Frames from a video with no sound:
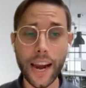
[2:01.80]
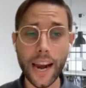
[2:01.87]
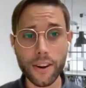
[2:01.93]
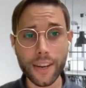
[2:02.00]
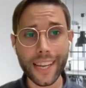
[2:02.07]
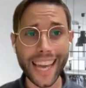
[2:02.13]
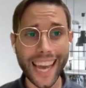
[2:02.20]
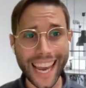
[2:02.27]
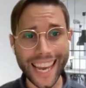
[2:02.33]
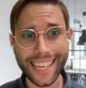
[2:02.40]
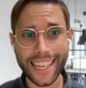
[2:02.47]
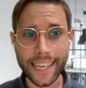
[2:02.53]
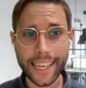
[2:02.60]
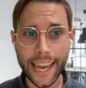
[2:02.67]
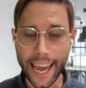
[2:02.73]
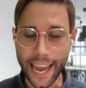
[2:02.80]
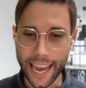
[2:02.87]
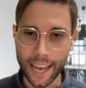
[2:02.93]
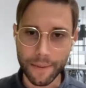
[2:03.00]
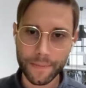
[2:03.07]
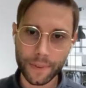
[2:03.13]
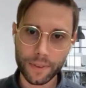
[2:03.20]
their
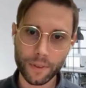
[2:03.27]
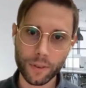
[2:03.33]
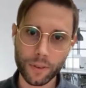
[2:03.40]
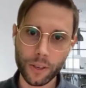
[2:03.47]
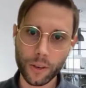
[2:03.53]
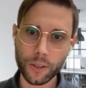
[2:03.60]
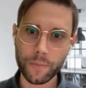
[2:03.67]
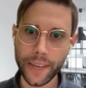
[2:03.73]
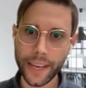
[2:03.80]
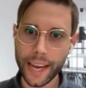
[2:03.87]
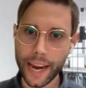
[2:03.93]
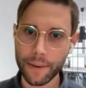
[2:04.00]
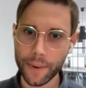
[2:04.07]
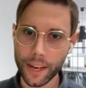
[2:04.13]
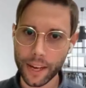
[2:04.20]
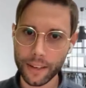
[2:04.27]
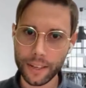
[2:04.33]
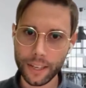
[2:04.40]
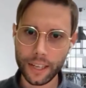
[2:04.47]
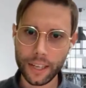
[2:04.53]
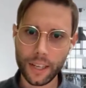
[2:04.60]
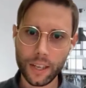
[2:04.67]
Kdcam, or USB camera,
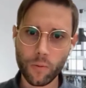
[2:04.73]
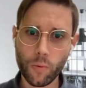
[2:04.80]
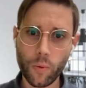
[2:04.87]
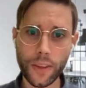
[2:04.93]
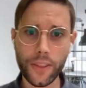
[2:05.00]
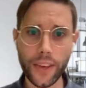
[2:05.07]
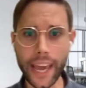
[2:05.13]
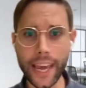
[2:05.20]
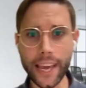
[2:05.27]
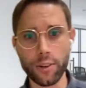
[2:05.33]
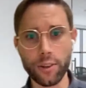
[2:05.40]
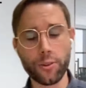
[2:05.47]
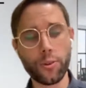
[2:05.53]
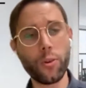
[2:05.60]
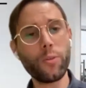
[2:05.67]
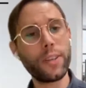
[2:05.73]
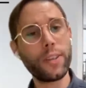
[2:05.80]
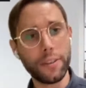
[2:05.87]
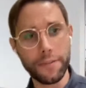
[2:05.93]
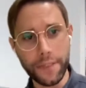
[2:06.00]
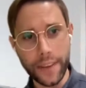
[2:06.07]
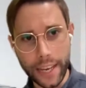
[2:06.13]
with a control
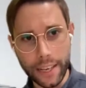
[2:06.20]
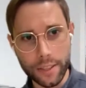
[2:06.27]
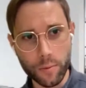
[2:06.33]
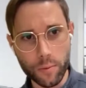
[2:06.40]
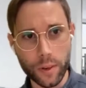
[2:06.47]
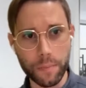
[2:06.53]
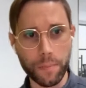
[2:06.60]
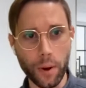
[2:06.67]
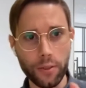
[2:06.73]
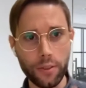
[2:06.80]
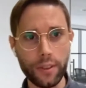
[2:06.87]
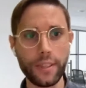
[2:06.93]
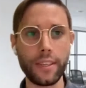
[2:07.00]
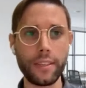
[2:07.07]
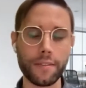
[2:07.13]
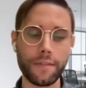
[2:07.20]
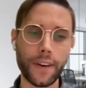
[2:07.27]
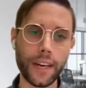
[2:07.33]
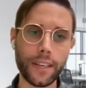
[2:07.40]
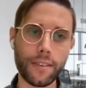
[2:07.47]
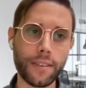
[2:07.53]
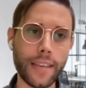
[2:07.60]
interface where both of these
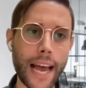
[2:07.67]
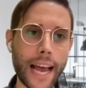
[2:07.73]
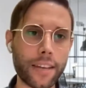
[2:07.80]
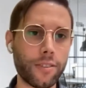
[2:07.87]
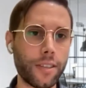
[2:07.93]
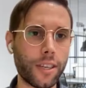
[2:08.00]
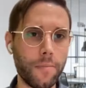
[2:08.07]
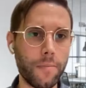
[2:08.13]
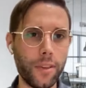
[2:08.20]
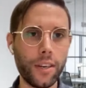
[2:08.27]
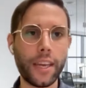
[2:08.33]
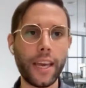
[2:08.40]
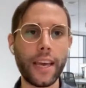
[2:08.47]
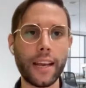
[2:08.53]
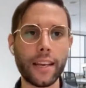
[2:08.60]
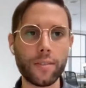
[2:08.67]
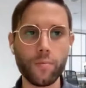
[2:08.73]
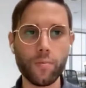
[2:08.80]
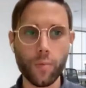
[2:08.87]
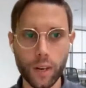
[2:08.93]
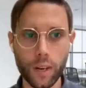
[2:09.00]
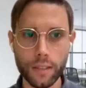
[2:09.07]
devices actually communicate
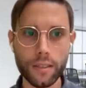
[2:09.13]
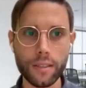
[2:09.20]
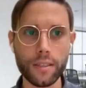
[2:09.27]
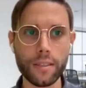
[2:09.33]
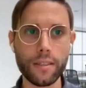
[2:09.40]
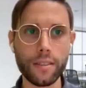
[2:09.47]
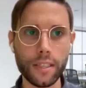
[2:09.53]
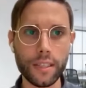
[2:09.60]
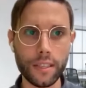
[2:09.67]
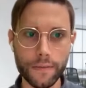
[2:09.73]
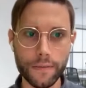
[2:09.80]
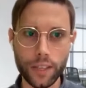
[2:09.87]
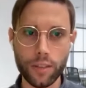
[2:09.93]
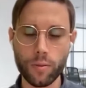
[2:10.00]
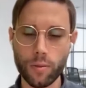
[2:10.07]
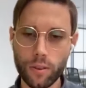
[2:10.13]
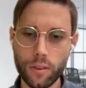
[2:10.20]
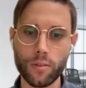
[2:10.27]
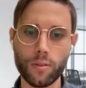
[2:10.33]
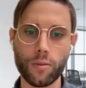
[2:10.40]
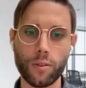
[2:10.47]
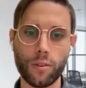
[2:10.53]
as one
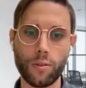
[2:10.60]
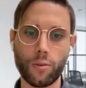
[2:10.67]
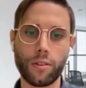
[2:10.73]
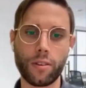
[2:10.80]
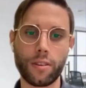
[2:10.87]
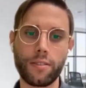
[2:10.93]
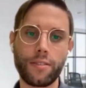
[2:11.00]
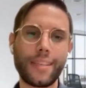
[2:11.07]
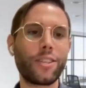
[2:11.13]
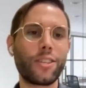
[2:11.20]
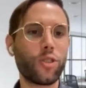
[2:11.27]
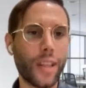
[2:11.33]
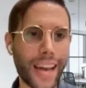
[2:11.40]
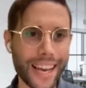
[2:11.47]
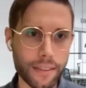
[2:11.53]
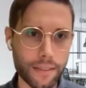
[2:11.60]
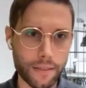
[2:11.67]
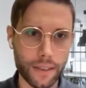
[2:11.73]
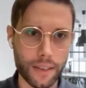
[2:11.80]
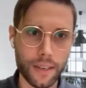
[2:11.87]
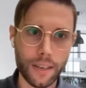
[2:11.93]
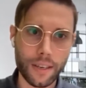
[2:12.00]
individual or
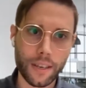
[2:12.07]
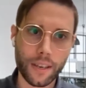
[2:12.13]
centralized